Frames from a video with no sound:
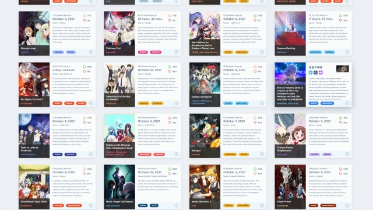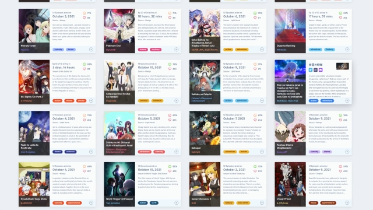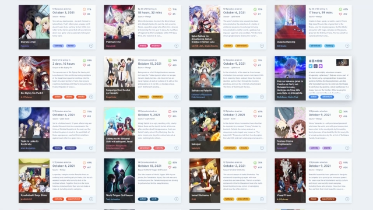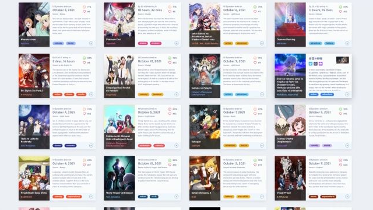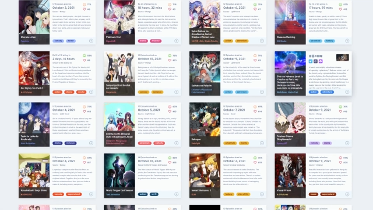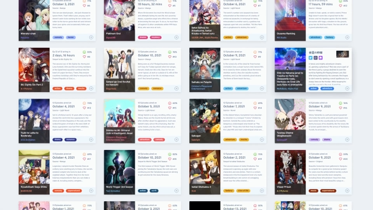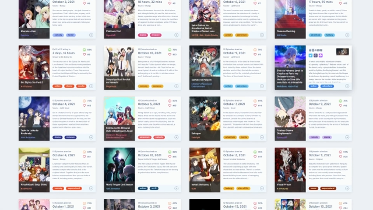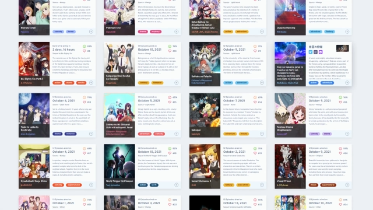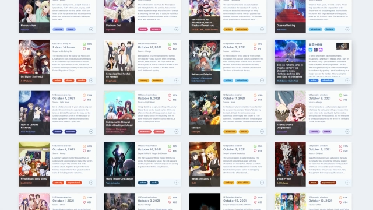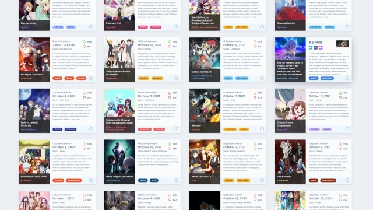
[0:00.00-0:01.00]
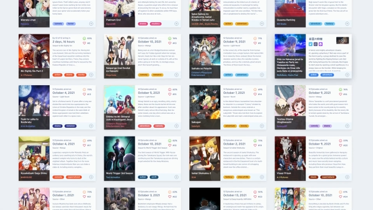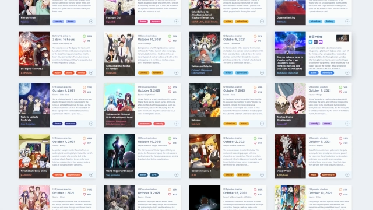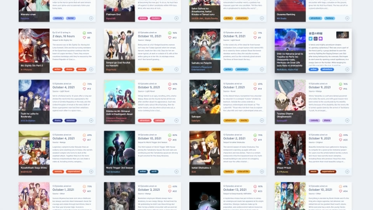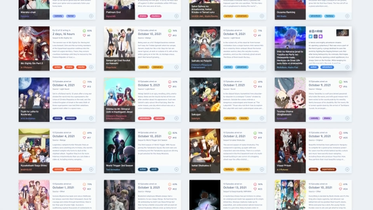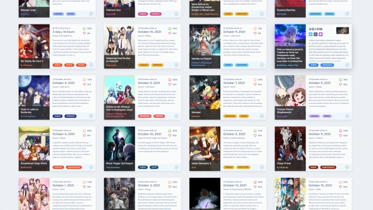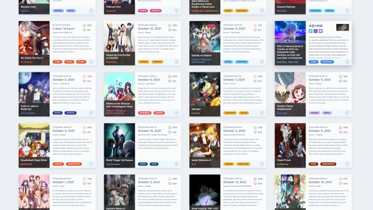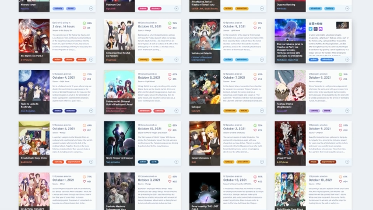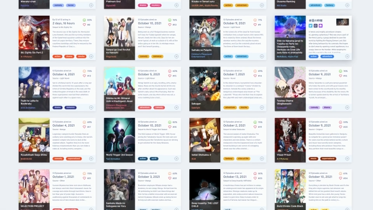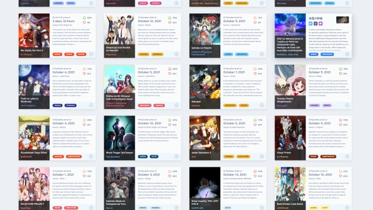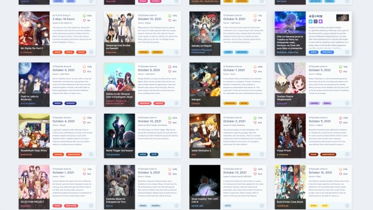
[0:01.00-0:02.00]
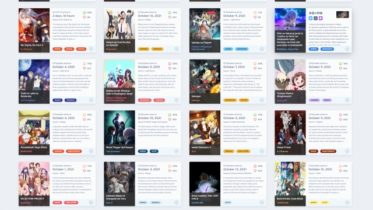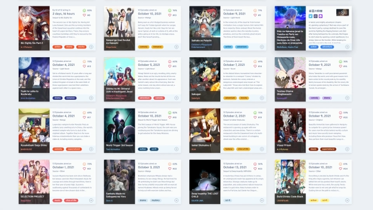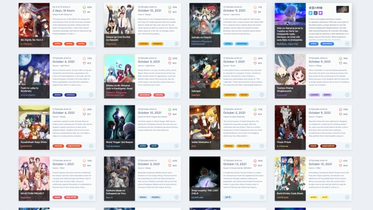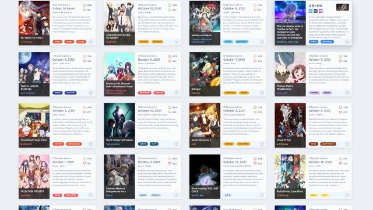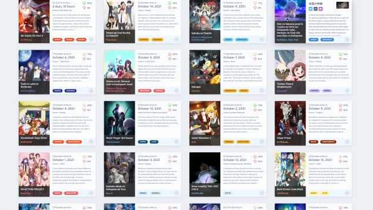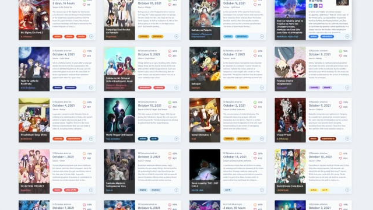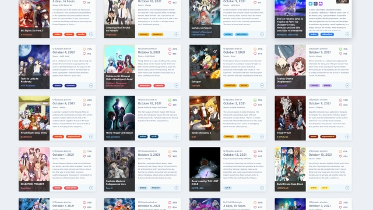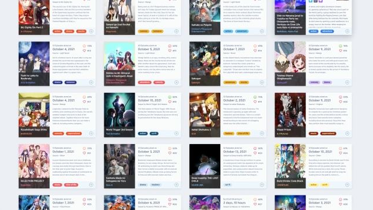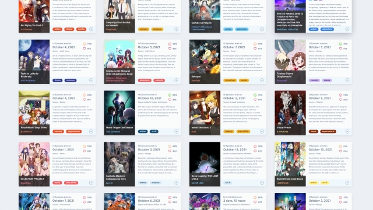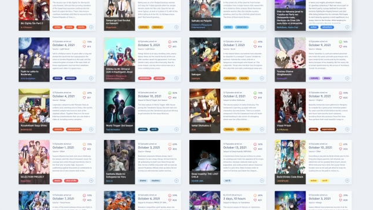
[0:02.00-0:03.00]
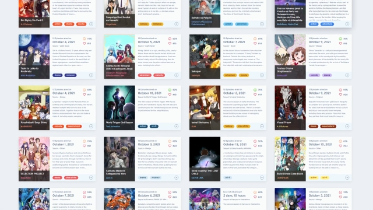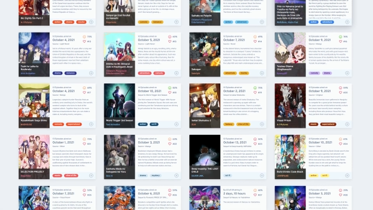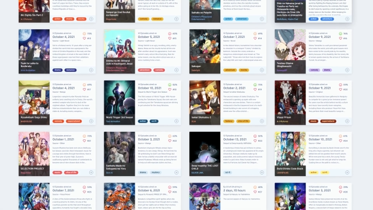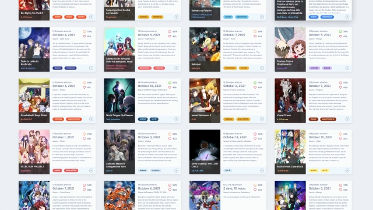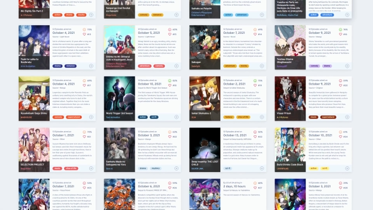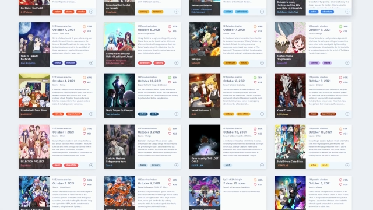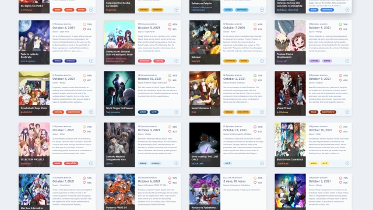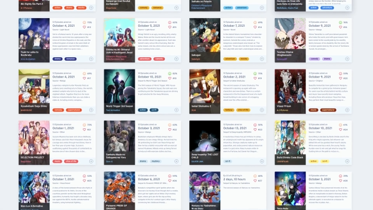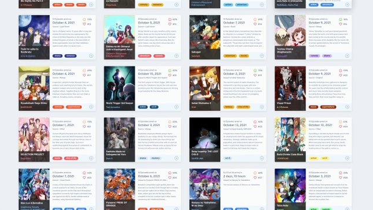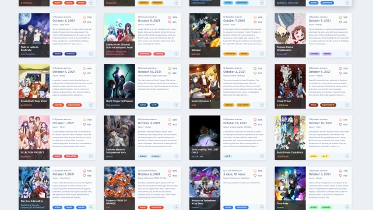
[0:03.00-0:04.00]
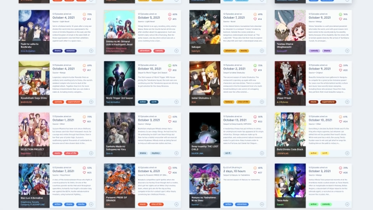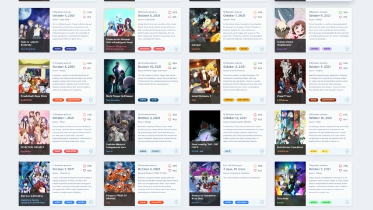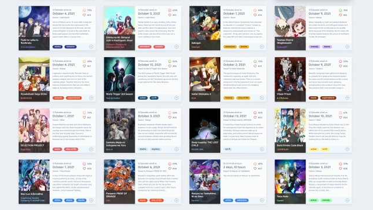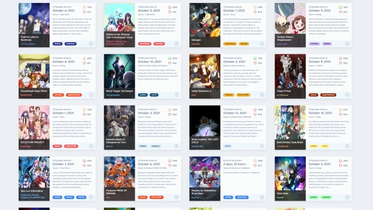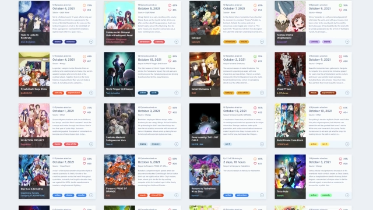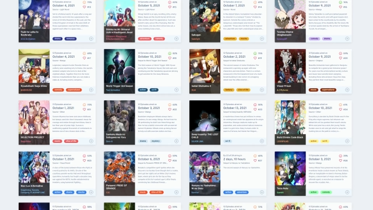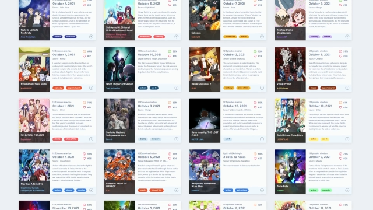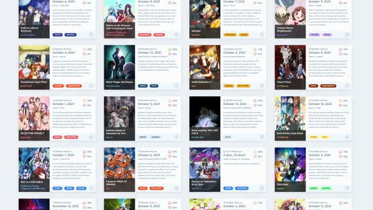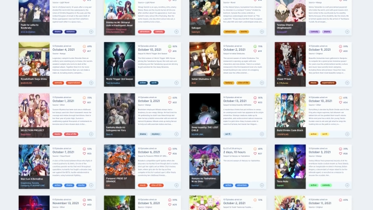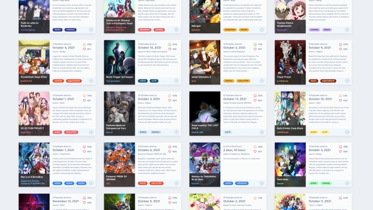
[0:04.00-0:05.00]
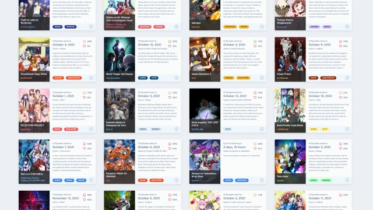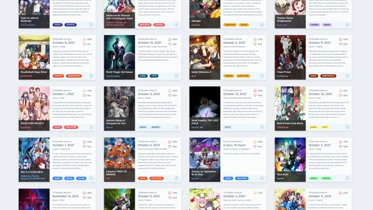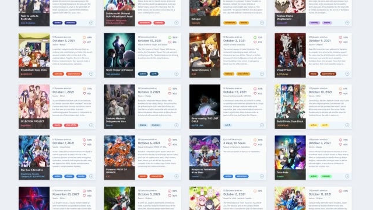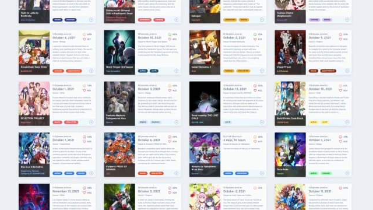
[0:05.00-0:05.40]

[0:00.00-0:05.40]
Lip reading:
[unreadable: no face in view]